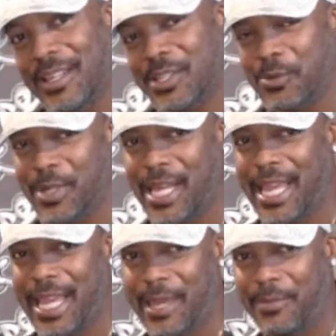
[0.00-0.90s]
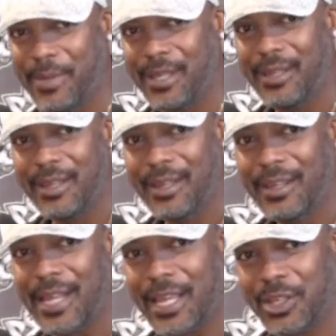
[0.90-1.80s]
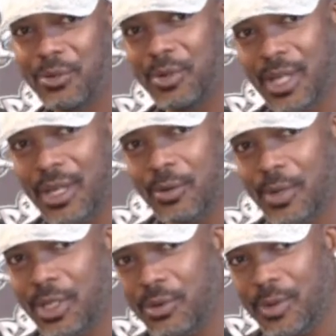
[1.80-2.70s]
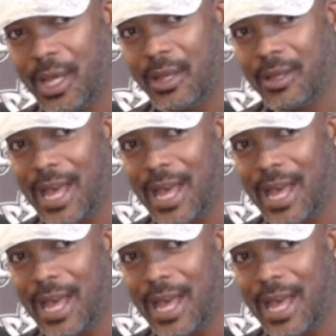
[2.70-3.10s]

So when they hit me, like, you good? Where you at?